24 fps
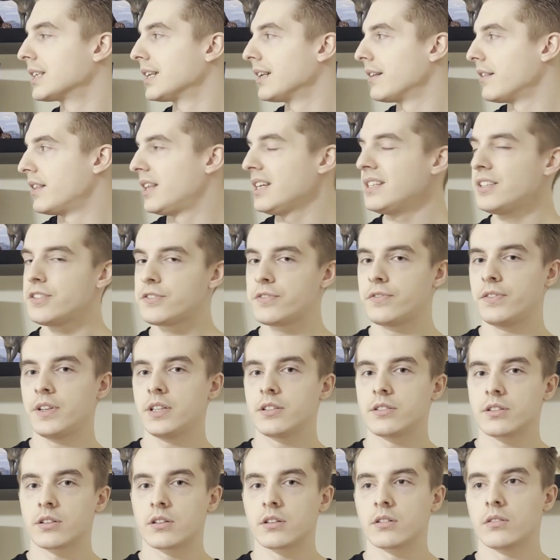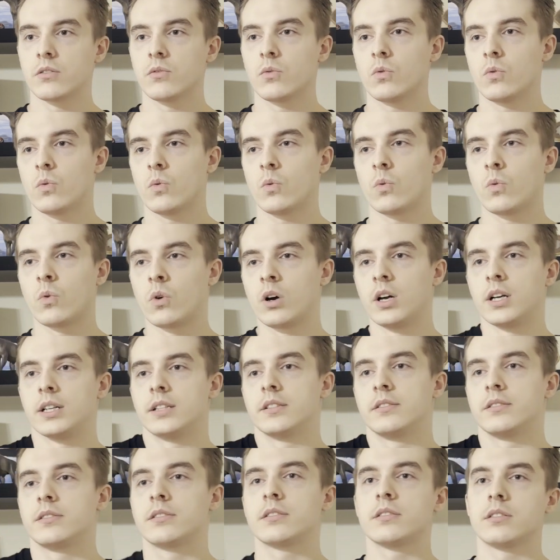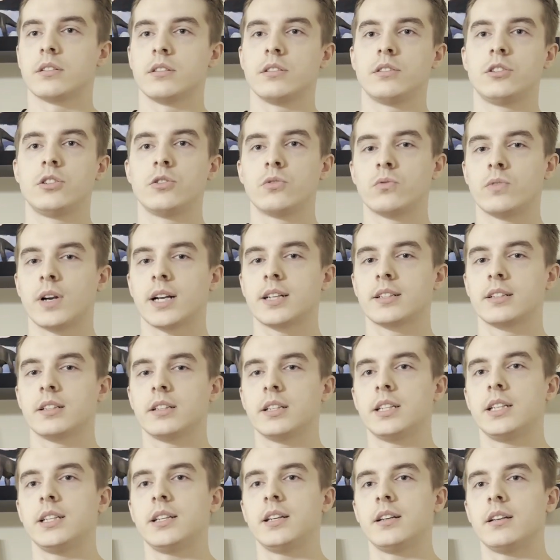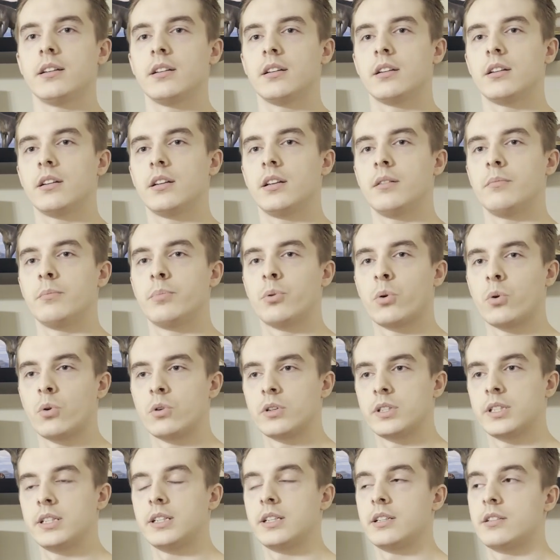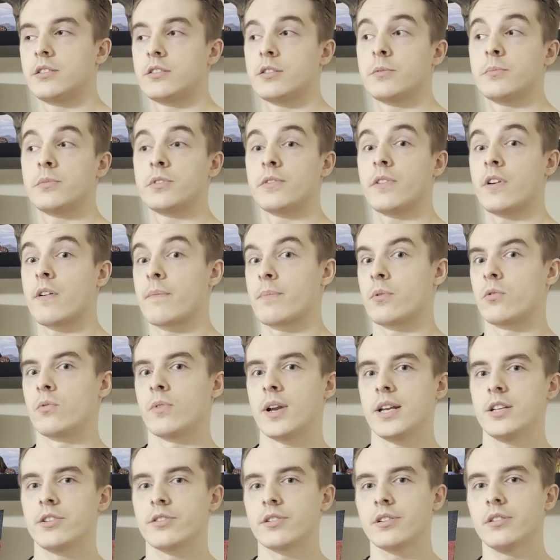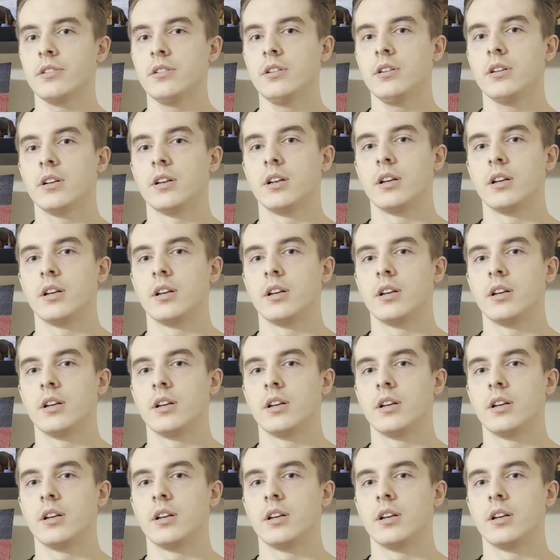This feature was directly imported in terms of operation,